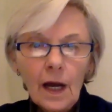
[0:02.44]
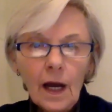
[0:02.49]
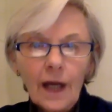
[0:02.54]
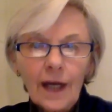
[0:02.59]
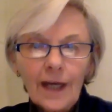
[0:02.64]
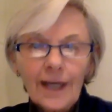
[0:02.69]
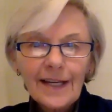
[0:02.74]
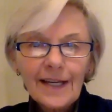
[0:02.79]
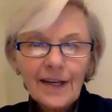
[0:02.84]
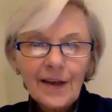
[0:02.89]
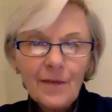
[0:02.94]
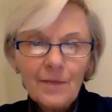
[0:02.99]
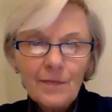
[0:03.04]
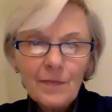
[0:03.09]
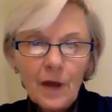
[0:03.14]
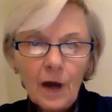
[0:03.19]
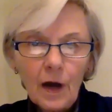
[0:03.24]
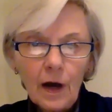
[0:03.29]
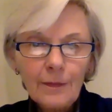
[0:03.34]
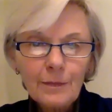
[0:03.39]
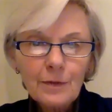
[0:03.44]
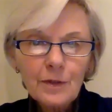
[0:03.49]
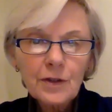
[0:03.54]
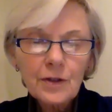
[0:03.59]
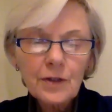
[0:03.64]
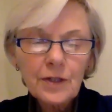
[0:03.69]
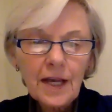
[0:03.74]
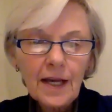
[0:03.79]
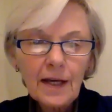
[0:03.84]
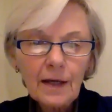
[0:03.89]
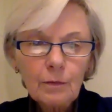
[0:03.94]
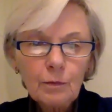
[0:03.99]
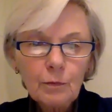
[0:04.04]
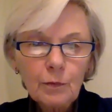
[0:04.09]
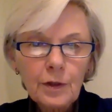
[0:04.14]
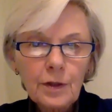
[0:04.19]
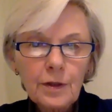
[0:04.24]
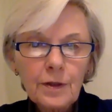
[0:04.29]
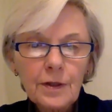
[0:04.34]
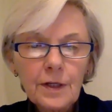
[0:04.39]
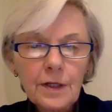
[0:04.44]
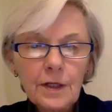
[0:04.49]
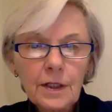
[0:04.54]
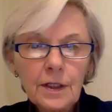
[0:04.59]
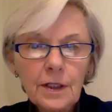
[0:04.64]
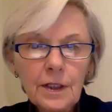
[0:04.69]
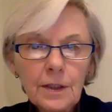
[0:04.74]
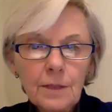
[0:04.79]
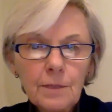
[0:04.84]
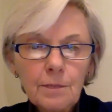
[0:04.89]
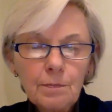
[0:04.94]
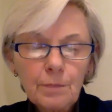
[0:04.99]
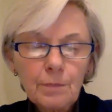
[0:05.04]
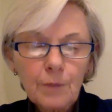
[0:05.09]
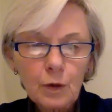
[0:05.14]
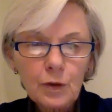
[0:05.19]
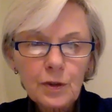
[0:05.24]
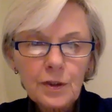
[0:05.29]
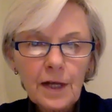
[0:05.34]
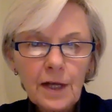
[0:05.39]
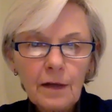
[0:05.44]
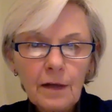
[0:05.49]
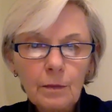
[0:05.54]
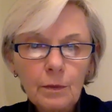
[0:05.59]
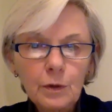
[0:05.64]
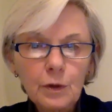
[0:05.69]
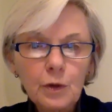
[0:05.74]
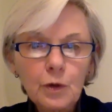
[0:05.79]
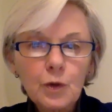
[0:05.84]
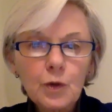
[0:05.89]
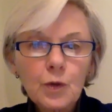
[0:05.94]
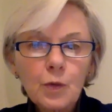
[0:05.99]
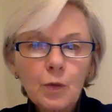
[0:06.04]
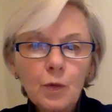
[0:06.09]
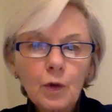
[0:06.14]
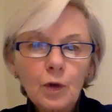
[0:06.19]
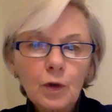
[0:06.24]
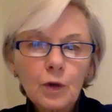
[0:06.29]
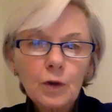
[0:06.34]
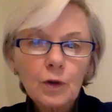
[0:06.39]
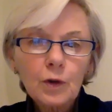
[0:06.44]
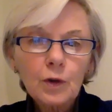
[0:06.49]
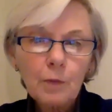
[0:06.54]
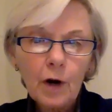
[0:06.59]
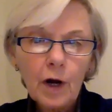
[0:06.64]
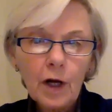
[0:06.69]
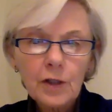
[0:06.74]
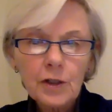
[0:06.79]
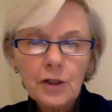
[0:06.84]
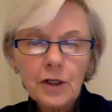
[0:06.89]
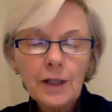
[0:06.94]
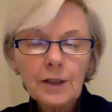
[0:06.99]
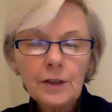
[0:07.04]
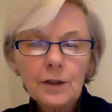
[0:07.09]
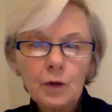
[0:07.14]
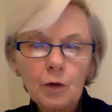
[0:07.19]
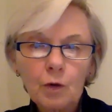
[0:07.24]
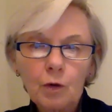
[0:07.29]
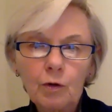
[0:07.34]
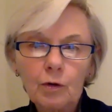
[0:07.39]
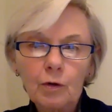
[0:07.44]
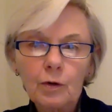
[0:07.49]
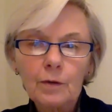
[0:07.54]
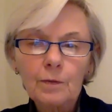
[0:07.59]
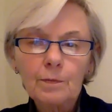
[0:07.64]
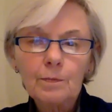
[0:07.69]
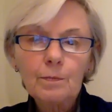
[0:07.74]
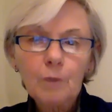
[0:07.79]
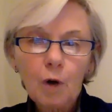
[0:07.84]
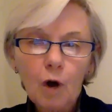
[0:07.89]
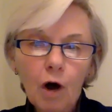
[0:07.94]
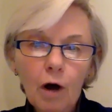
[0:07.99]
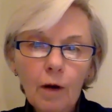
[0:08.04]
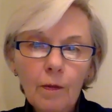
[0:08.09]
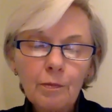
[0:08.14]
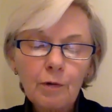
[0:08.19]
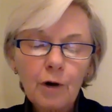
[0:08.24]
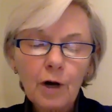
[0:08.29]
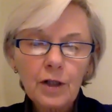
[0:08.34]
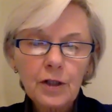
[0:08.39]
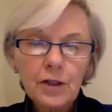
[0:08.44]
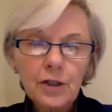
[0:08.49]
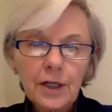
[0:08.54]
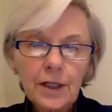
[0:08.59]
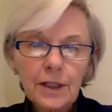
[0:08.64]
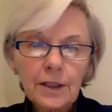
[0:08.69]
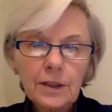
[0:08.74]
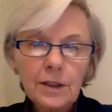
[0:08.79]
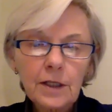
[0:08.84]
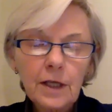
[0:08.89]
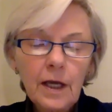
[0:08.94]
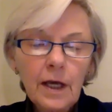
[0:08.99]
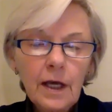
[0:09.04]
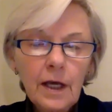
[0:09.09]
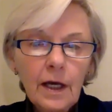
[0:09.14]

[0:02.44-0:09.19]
Hi, I'm Suzanne with the Post Animal Use World Project or PAUW Project.